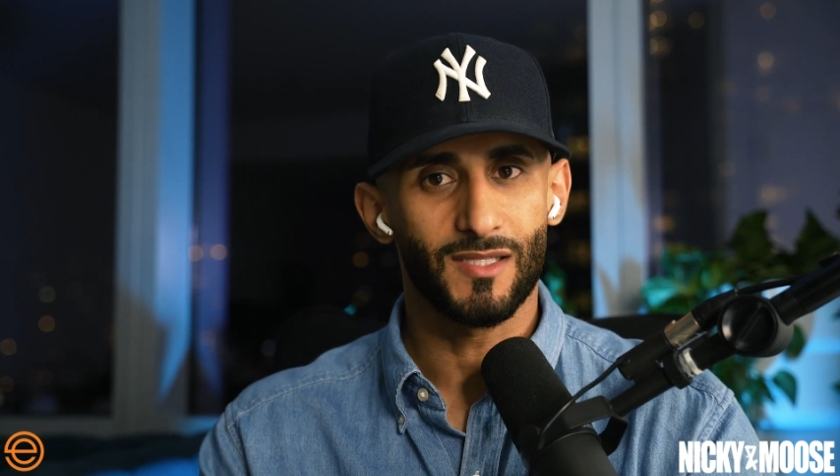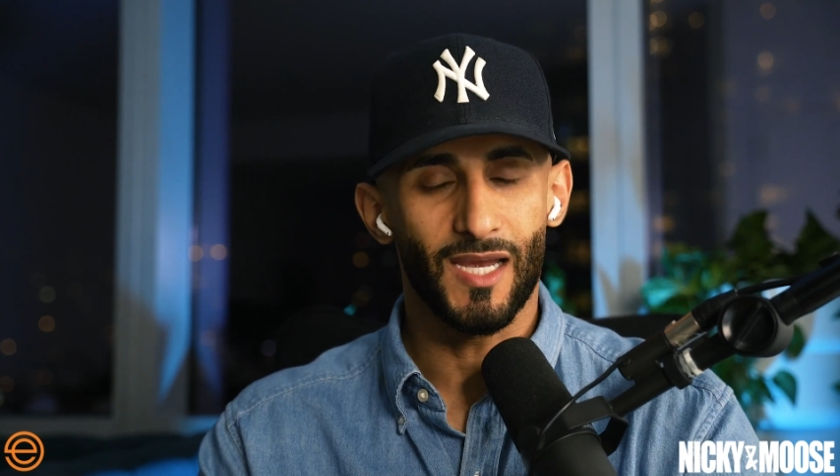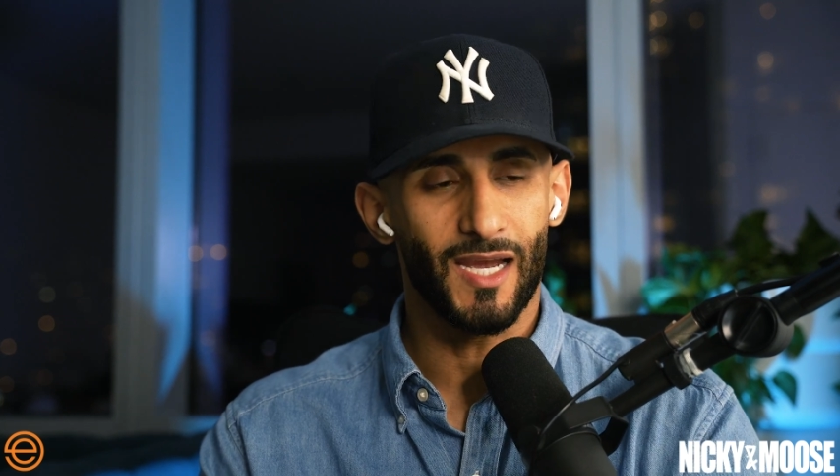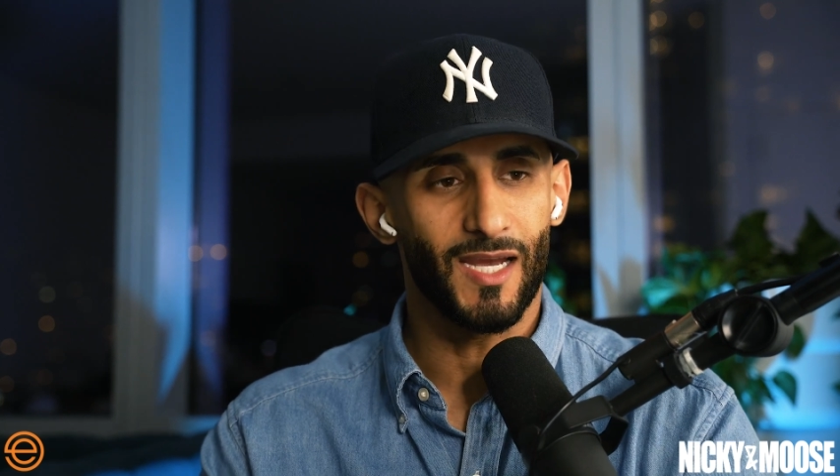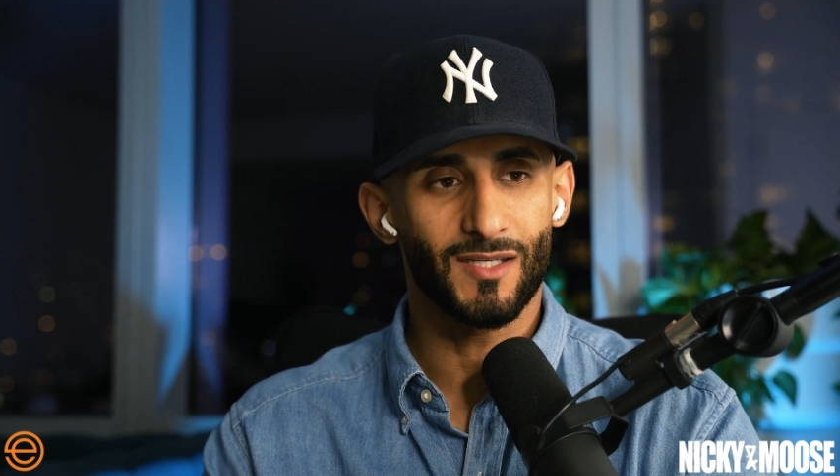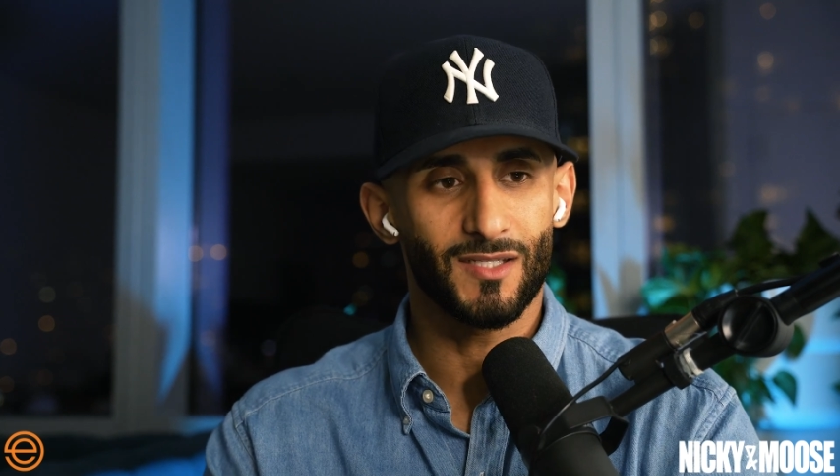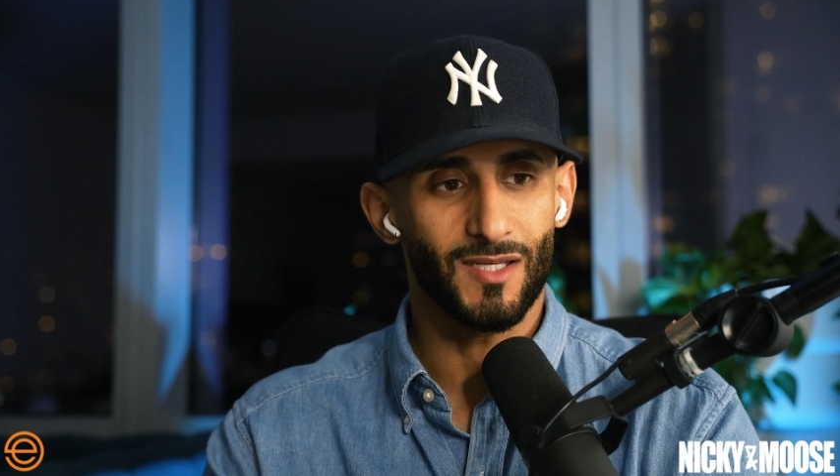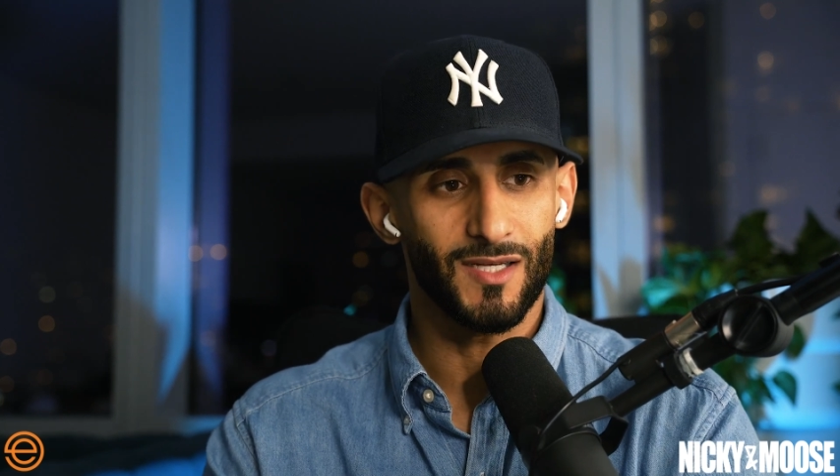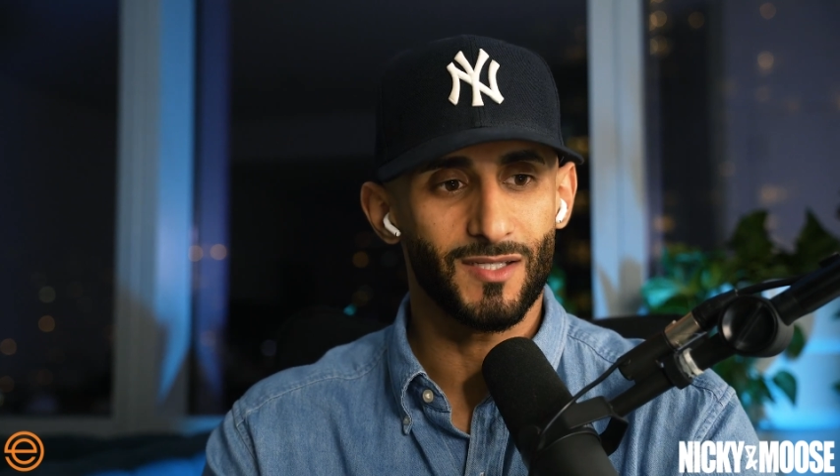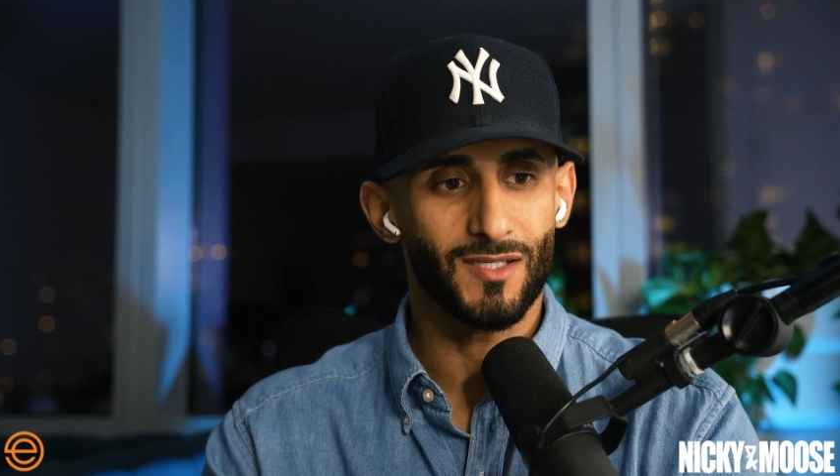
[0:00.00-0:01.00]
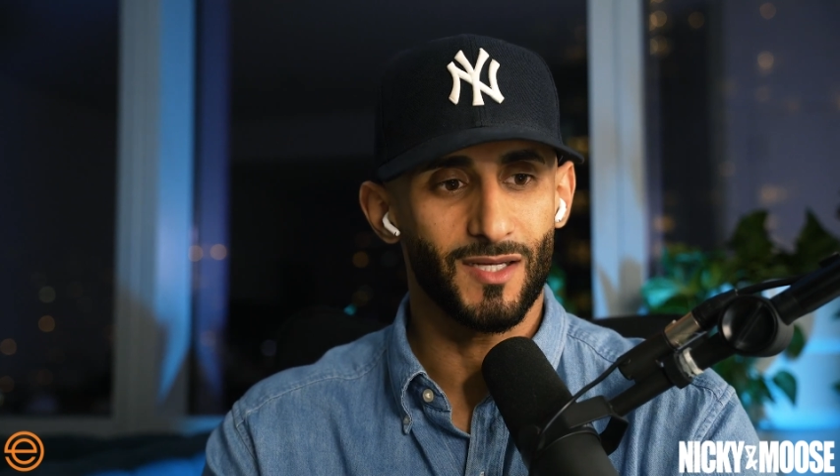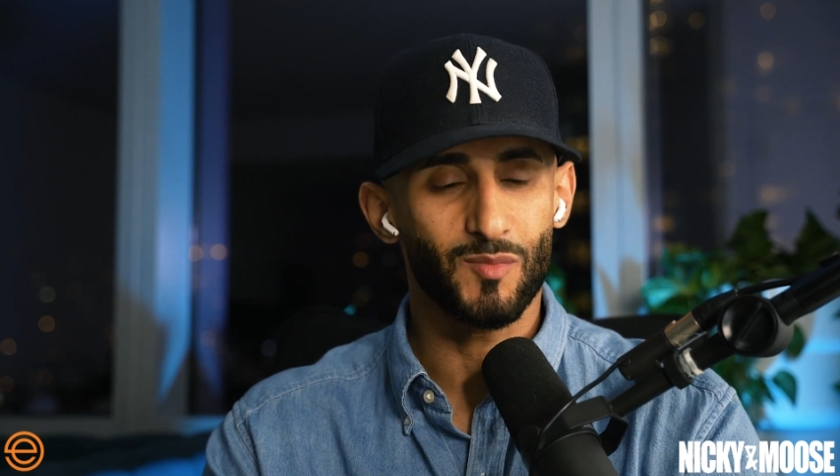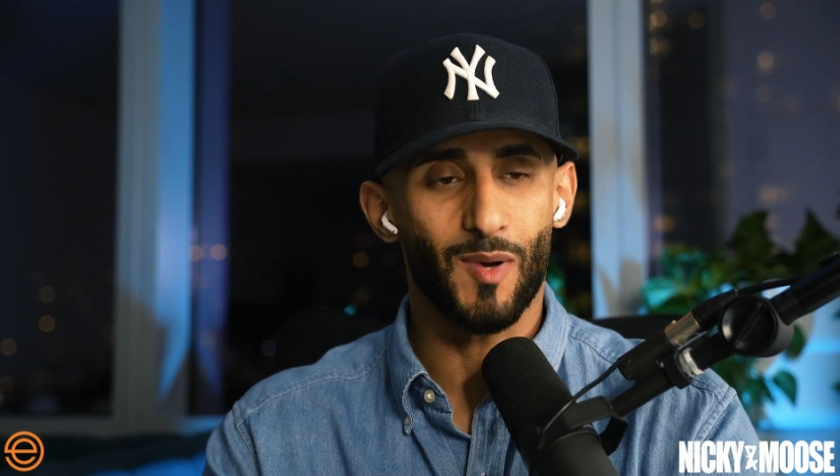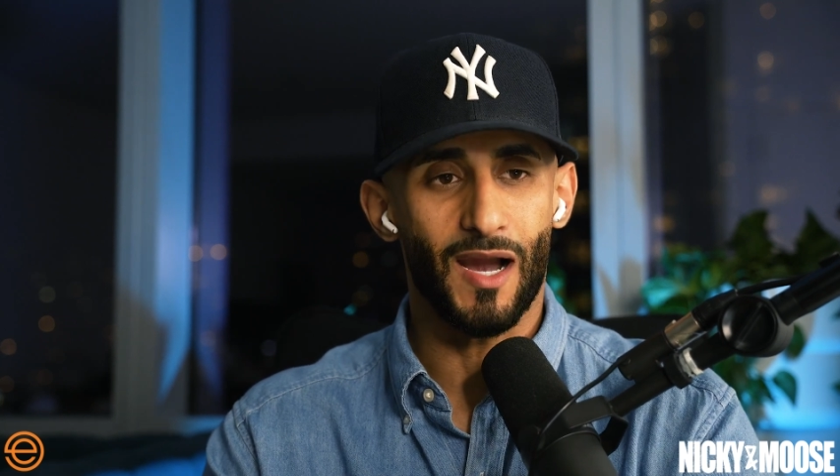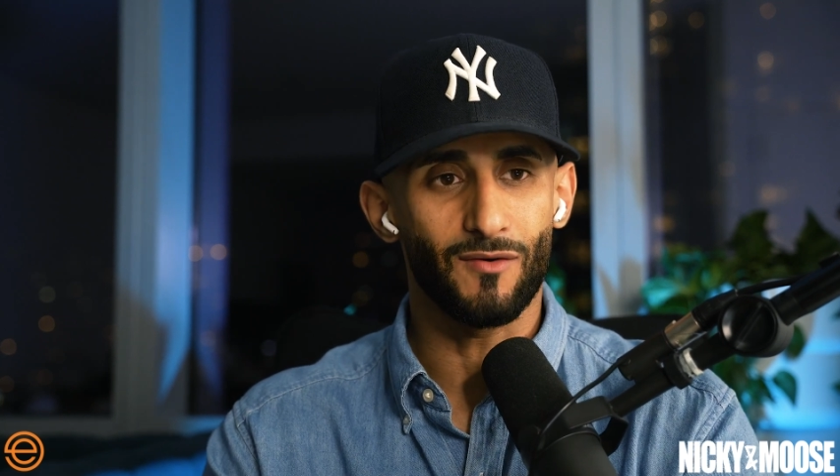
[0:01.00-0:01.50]
yeah, it's, it's,
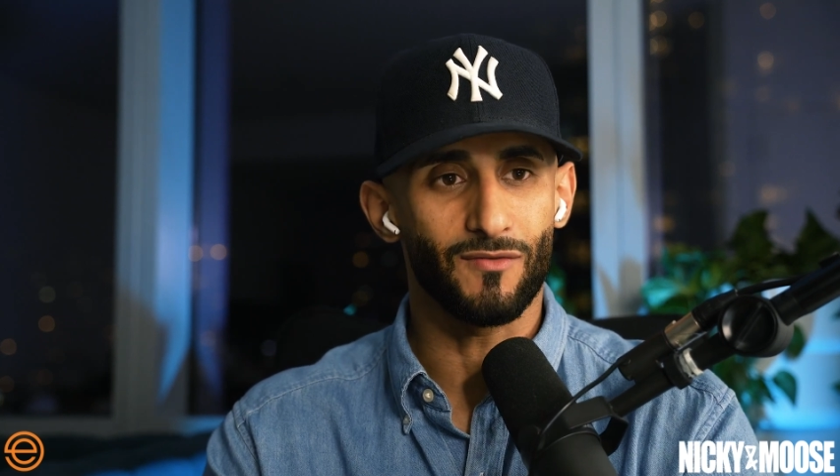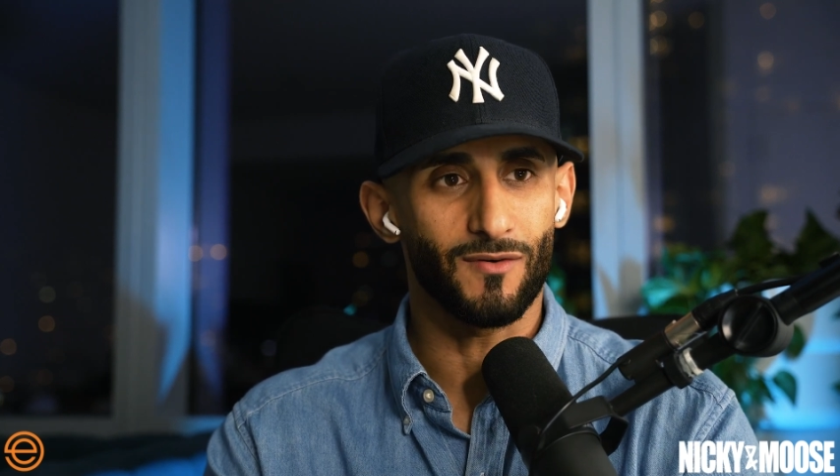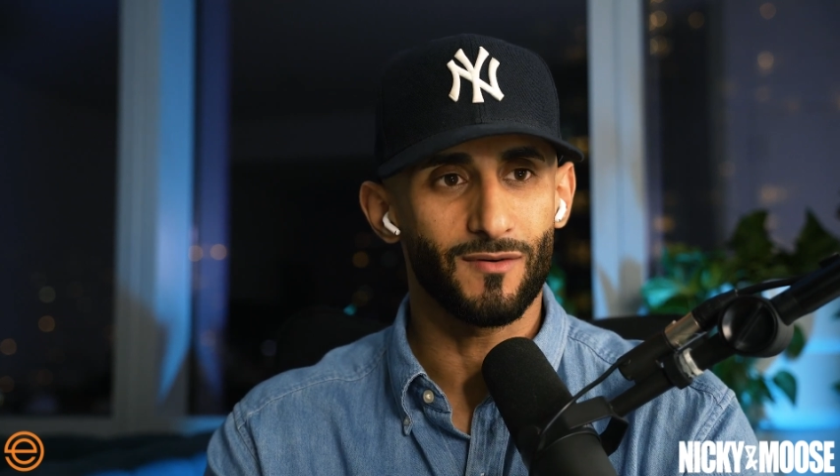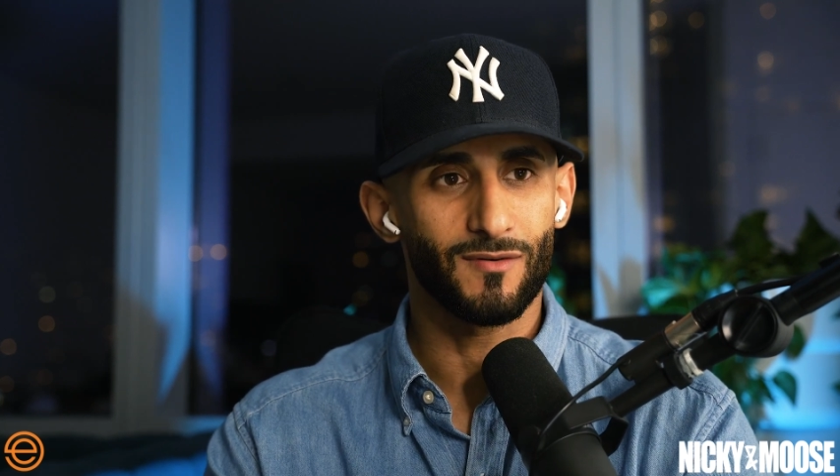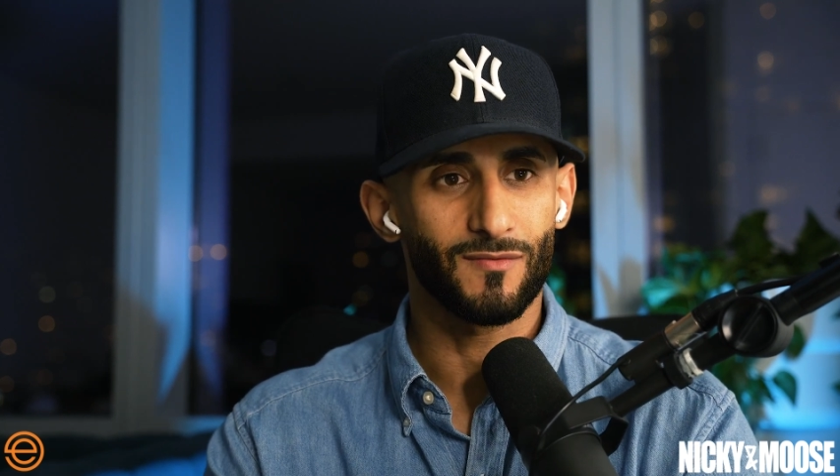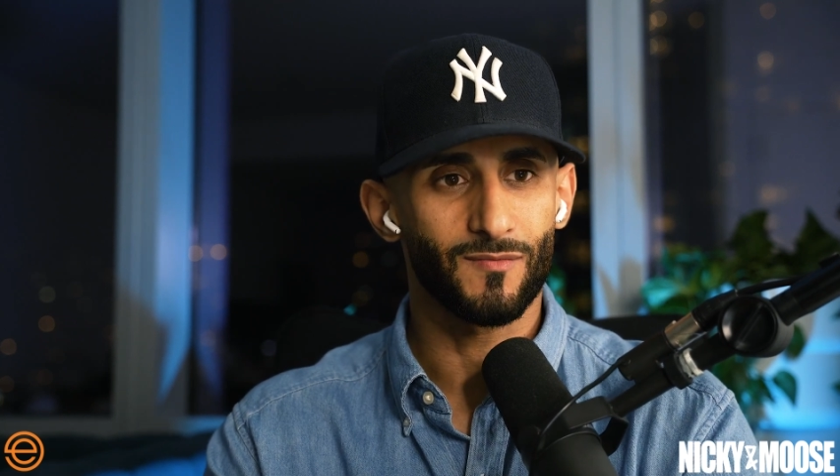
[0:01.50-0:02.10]
it's powerful.